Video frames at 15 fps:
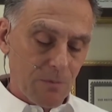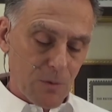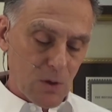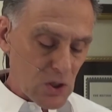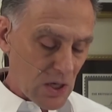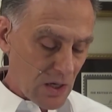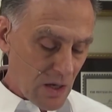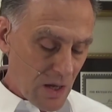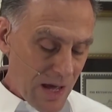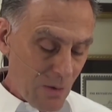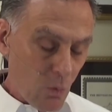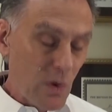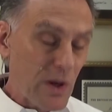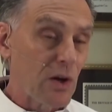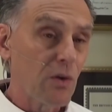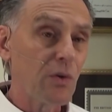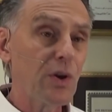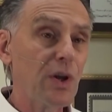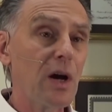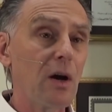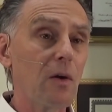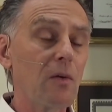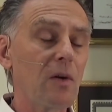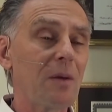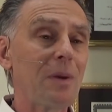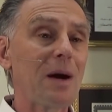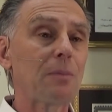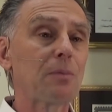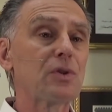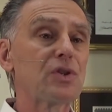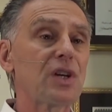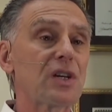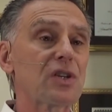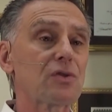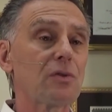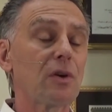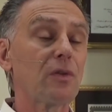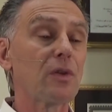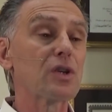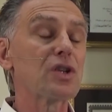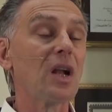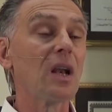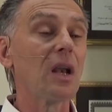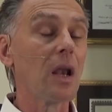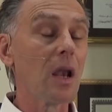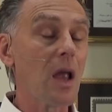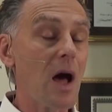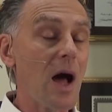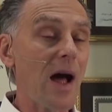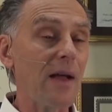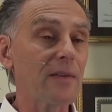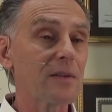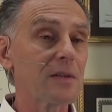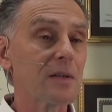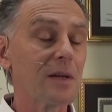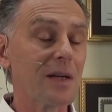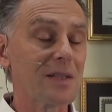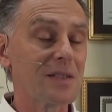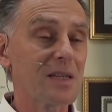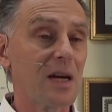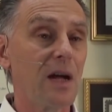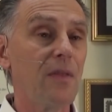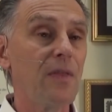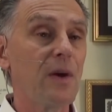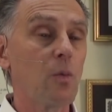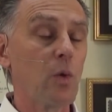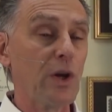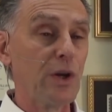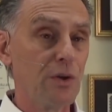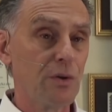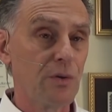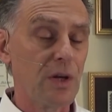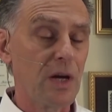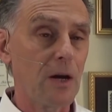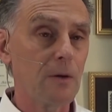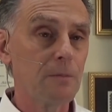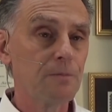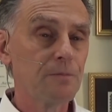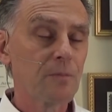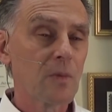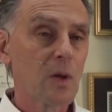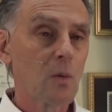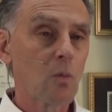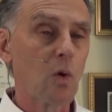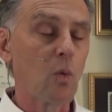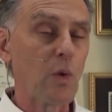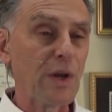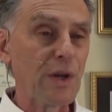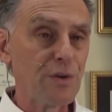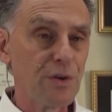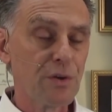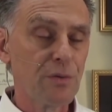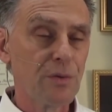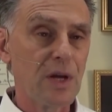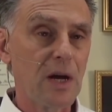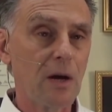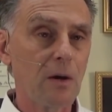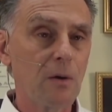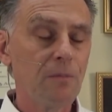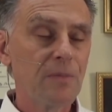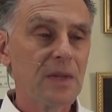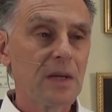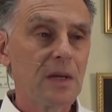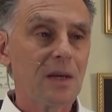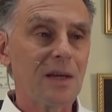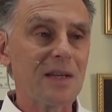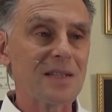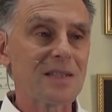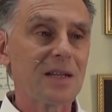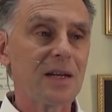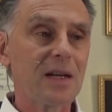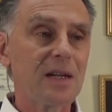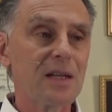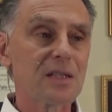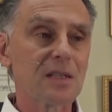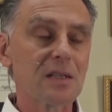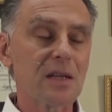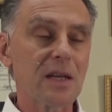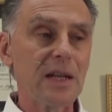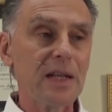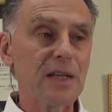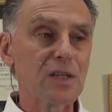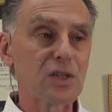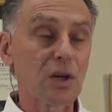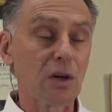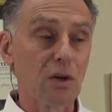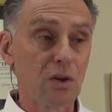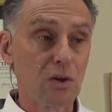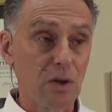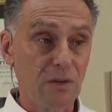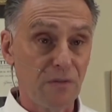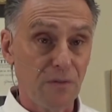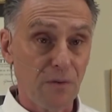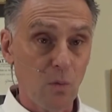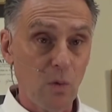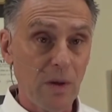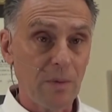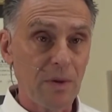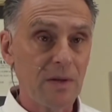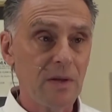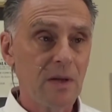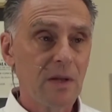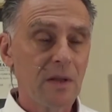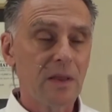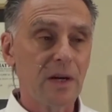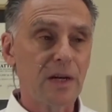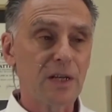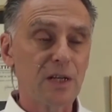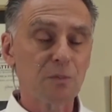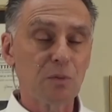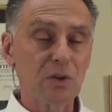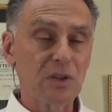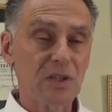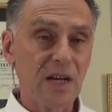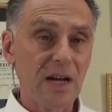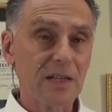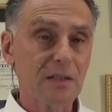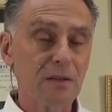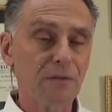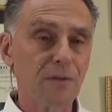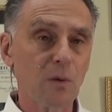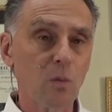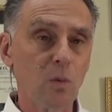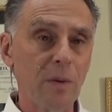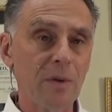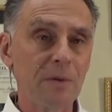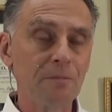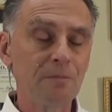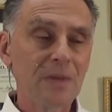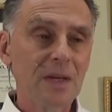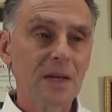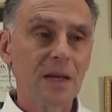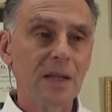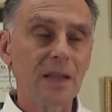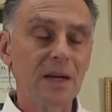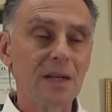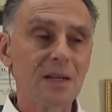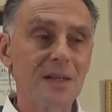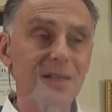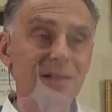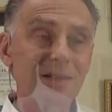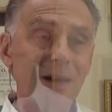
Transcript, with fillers: There's a lot we don't know about progesterone. There's a lot, a ton that we do know. What we do know is that it is, it is good for women, that it is protective for women, and that it is